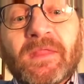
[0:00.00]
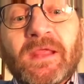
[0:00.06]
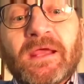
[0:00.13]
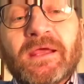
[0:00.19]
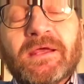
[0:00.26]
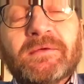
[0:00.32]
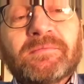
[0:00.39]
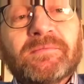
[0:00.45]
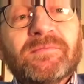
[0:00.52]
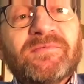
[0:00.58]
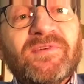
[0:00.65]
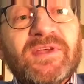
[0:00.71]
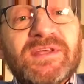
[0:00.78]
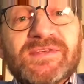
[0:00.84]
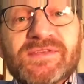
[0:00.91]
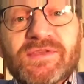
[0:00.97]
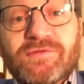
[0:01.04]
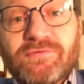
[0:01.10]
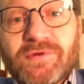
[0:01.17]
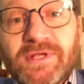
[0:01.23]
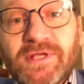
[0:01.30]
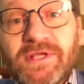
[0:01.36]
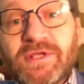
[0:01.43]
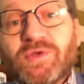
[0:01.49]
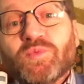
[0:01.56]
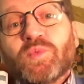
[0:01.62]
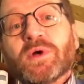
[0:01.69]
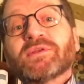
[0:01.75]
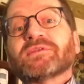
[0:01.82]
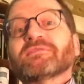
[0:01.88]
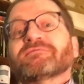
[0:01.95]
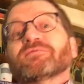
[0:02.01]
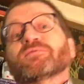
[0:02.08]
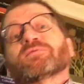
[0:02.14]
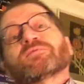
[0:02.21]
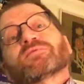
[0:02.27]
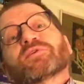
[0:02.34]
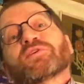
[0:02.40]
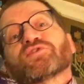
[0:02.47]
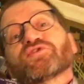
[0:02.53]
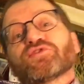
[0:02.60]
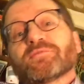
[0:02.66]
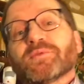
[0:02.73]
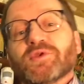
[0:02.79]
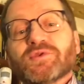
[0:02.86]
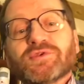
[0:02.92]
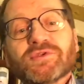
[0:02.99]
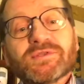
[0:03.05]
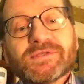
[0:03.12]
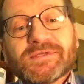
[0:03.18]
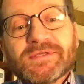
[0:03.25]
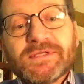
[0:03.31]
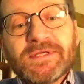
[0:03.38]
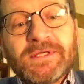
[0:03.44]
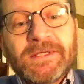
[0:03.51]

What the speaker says: for his 3 wonderful contributions.